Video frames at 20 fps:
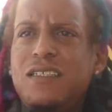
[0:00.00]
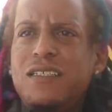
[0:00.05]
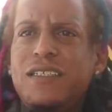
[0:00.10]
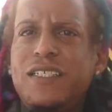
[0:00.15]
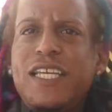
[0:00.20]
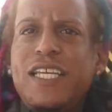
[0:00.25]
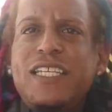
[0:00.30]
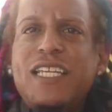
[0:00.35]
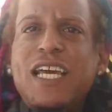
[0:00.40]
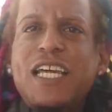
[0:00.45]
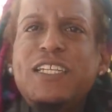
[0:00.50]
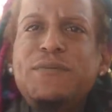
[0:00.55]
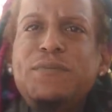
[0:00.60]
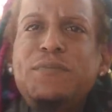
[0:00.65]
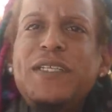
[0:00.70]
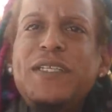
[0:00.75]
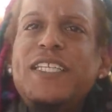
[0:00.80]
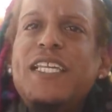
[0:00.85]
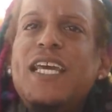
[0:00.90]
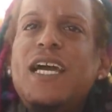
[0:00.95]
they not
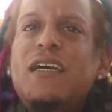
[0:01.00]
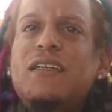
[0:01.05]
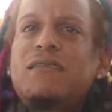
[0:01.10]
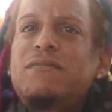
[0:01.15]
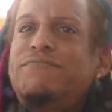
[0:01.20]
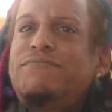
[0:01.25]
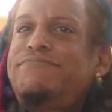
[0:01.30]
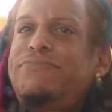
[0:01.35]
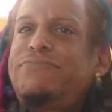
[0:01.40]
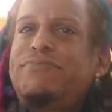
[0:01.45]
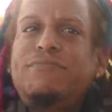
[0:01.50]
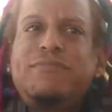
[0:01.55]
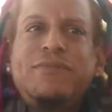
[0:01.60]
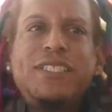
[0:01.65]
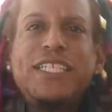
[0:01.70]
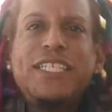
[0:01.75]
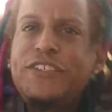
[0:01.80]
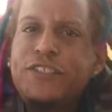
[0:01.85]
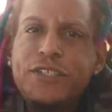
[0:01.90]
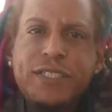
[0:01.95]
me, they are
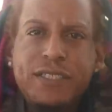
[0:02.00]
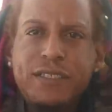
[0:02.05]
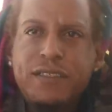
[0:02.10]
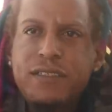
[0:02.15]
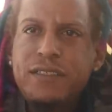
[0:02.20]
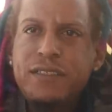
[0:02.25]
niggered.